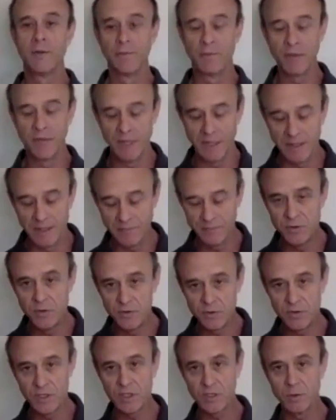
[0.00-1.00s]
if you
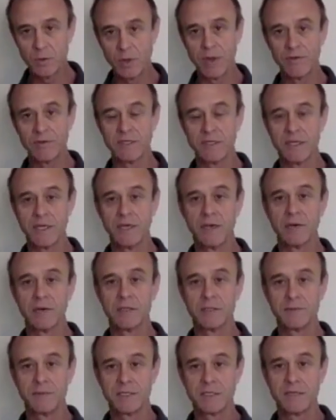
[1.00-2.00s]
think you have a tear,
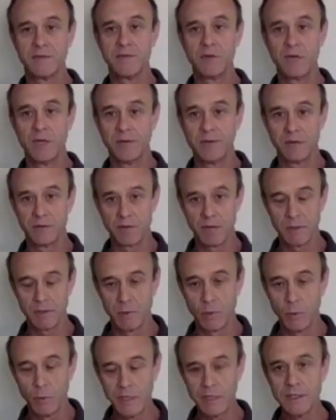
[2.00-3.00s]
especially if you have incredible
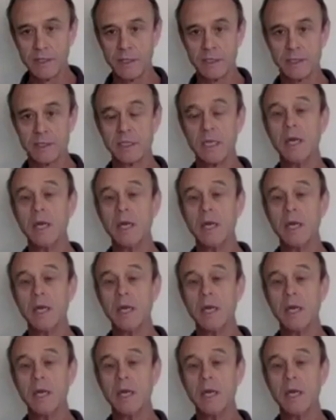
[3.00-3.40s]
weakness,